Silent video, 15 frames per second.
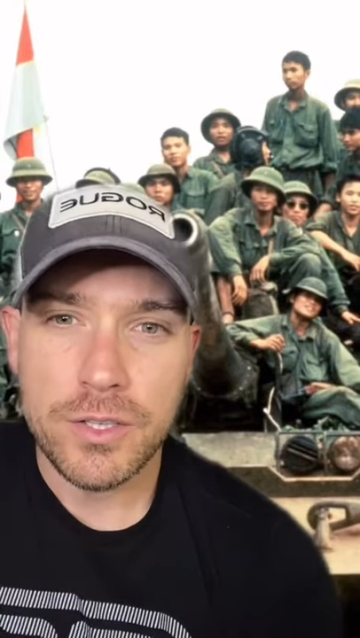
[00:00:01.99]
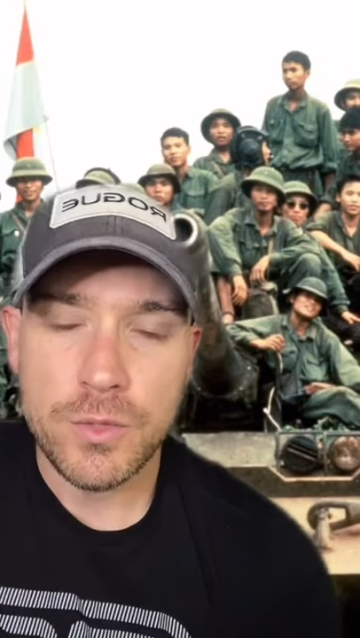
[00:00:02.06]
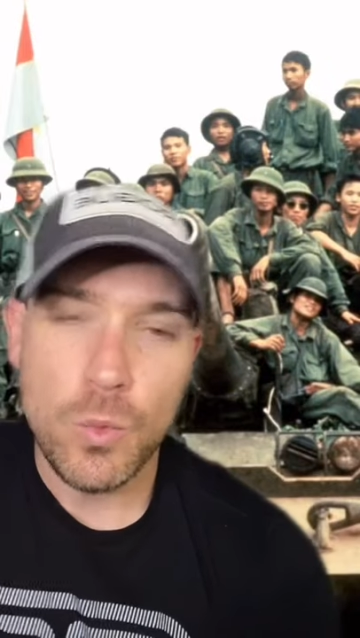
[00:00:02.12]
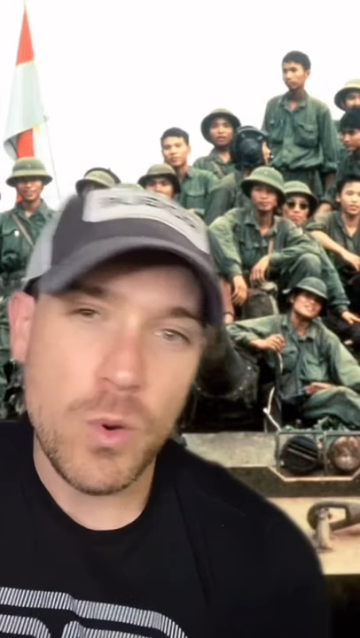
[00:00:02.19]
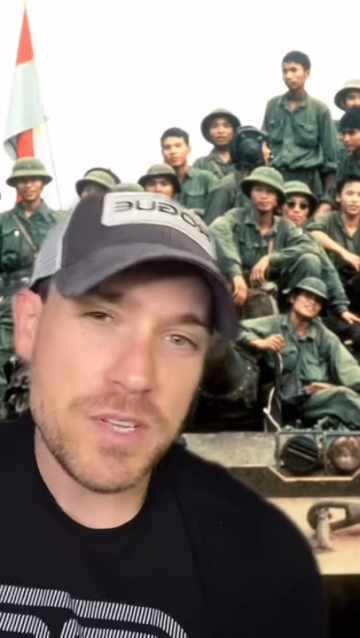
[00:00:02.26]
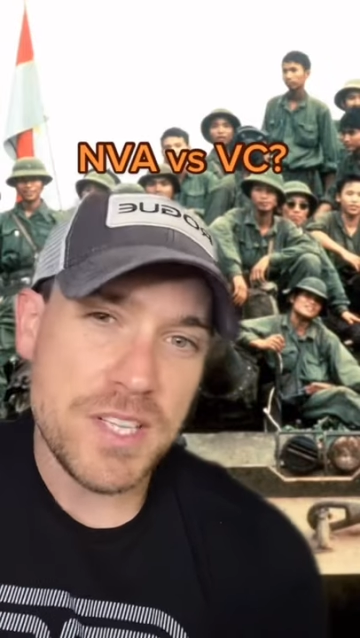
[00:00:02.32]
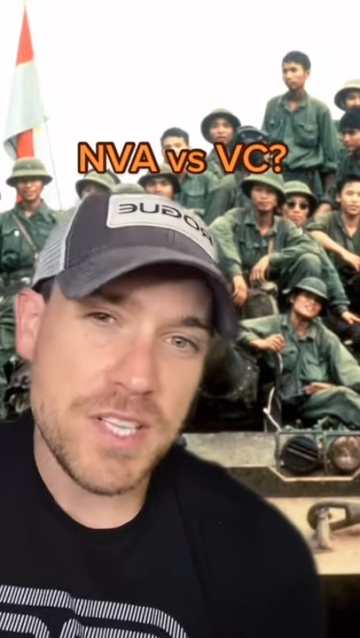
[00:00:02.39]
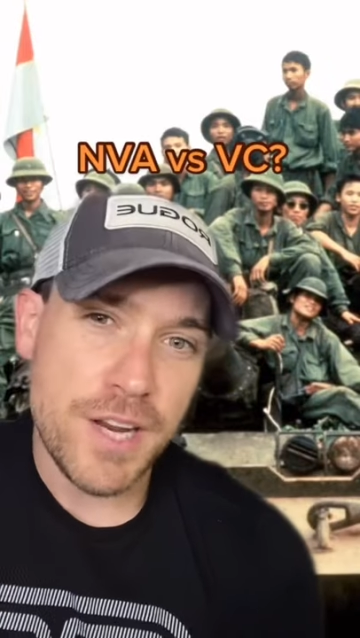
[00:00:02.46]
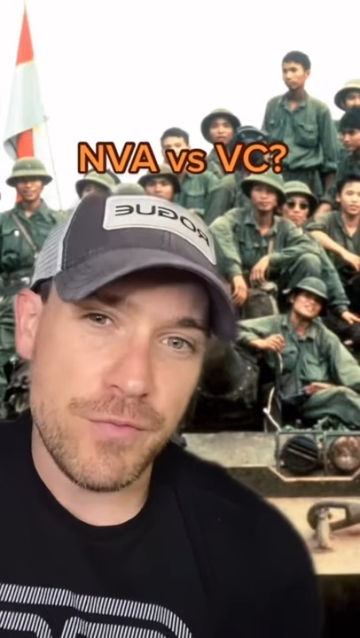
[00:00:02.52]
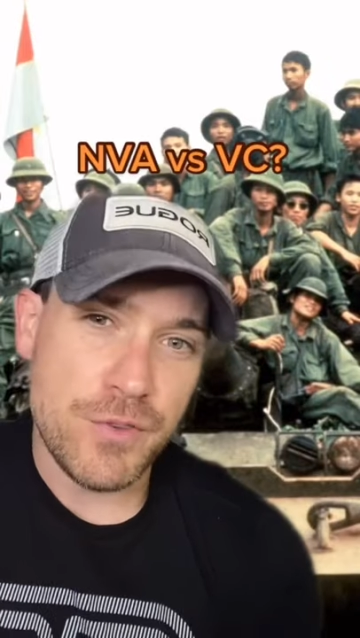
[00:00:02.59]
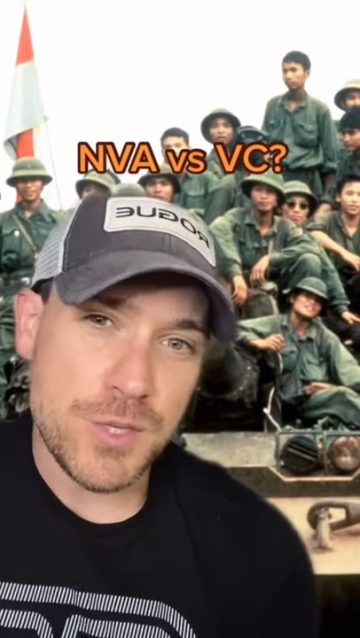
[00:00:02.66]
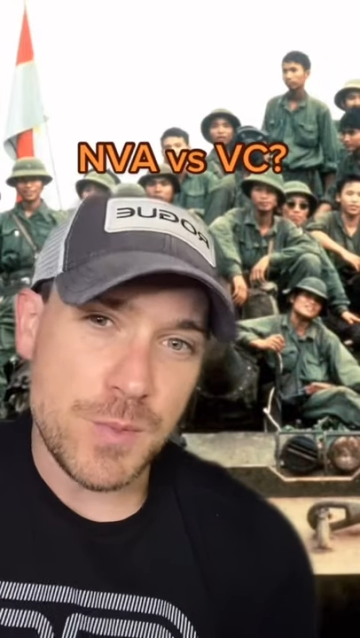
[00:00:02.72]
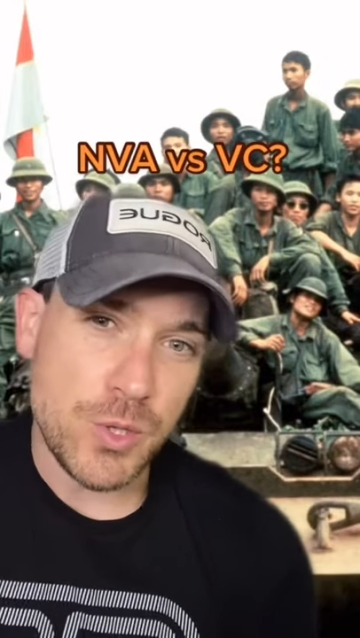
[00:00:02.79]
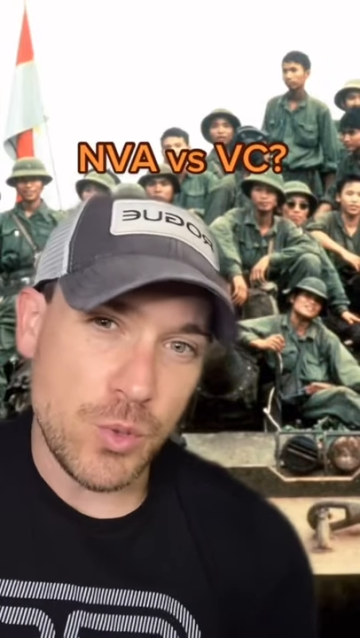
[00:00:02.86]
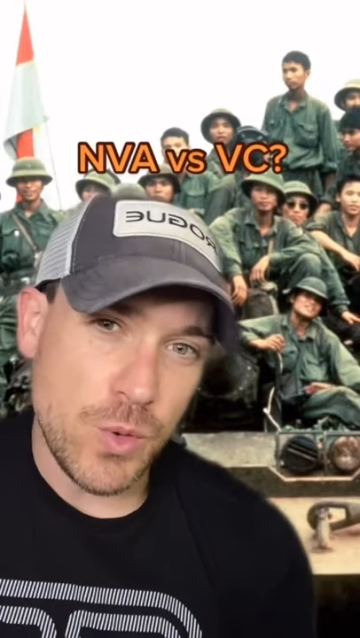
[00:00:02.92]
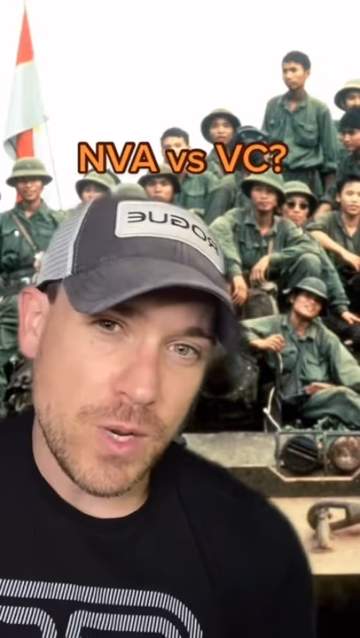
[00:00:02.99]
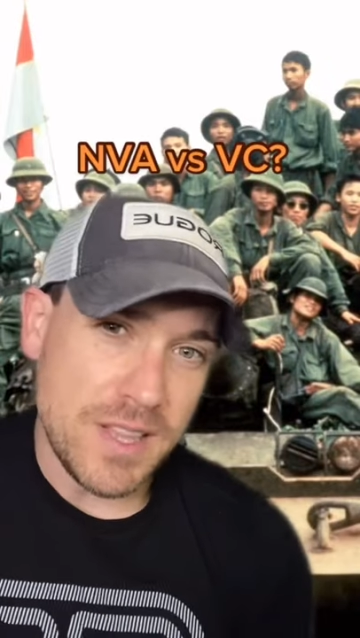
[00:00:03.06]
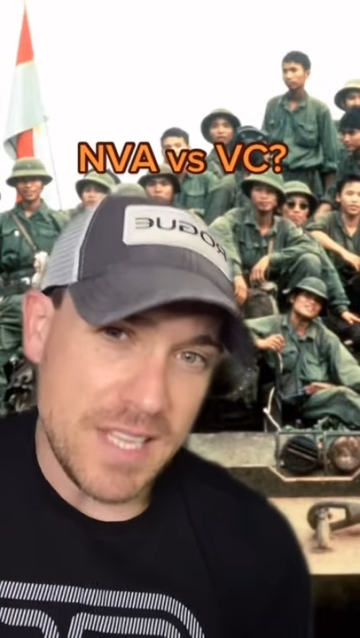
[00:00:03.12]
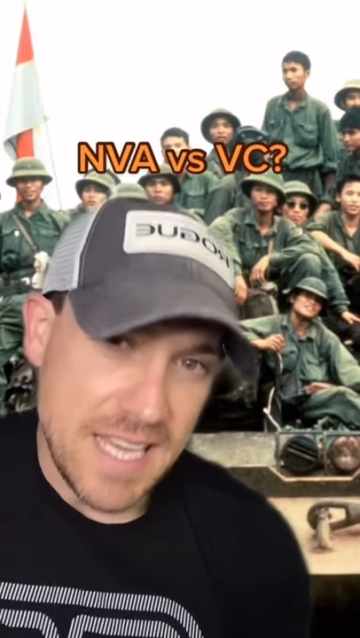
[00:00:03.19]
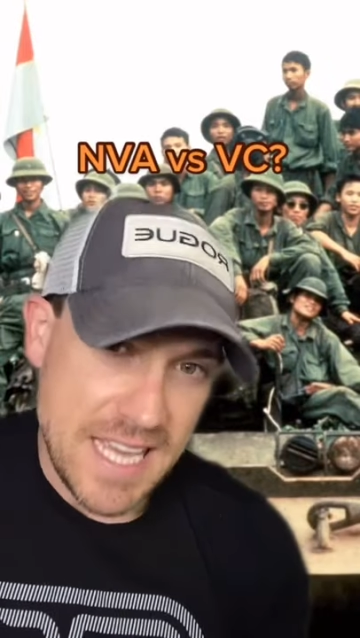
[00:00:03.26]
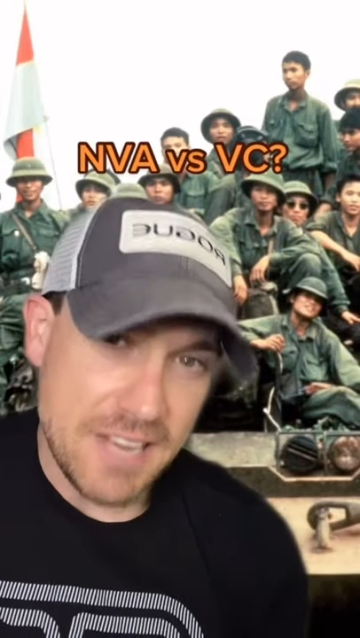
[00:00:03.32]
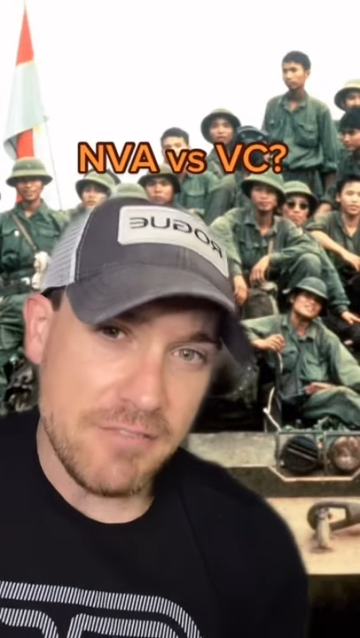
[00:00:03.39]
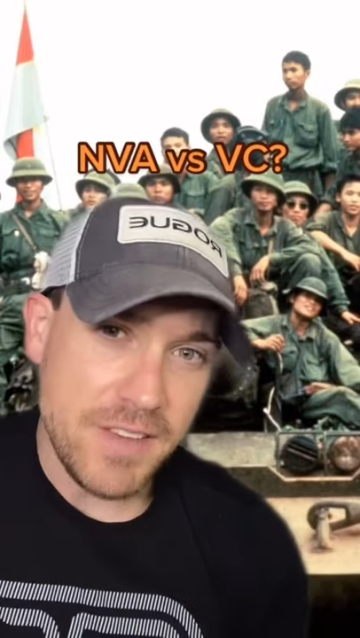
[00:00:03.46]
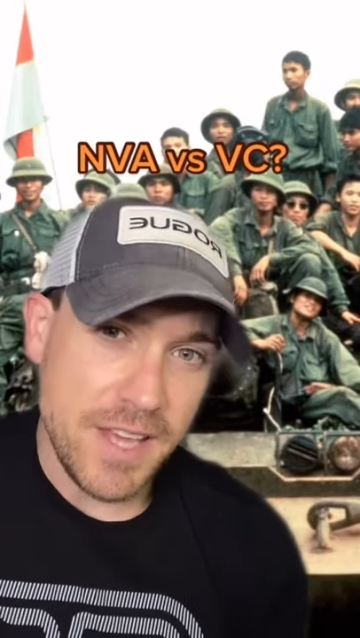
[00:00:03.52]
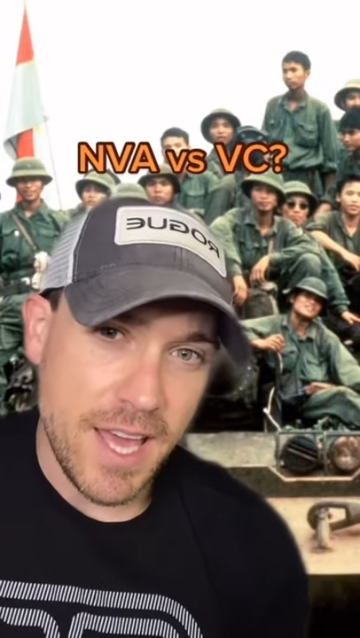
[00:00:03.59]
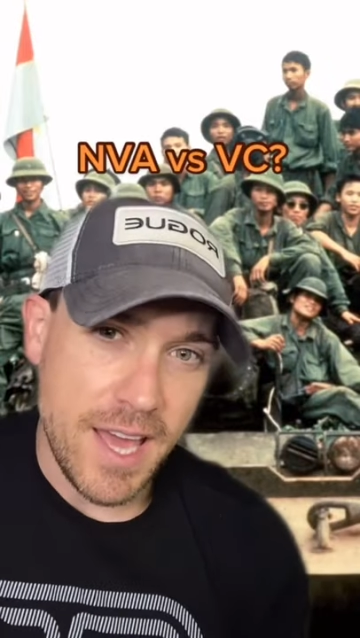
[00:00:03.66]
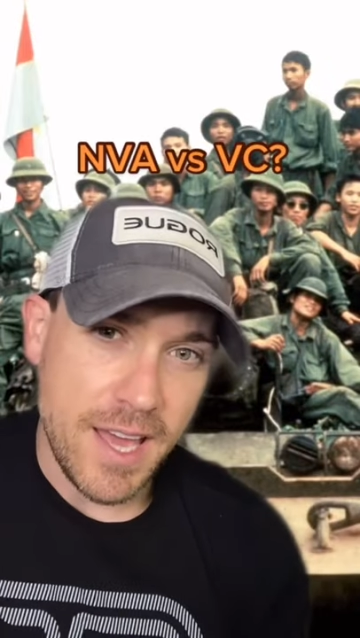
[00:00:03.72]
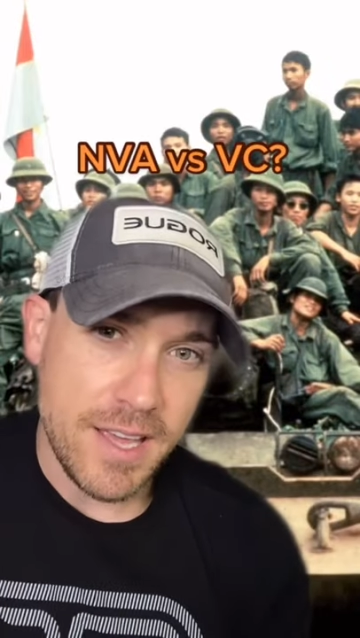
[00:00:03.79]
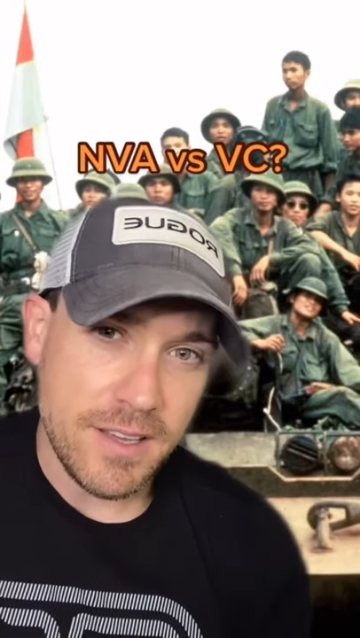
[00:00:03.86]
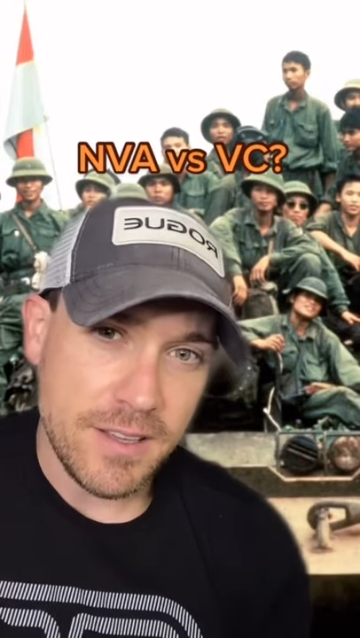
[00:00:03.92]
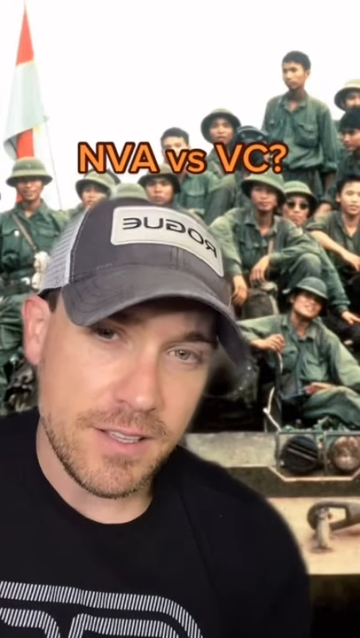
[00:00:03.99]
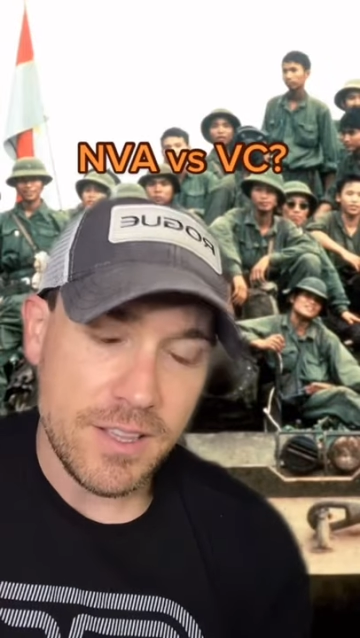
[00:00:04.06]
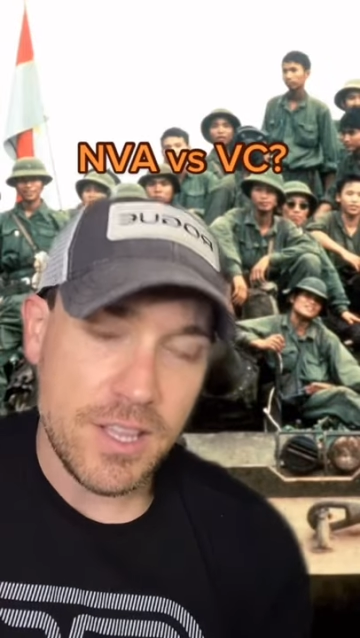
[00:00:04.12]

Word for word: what's the difference between the NVA,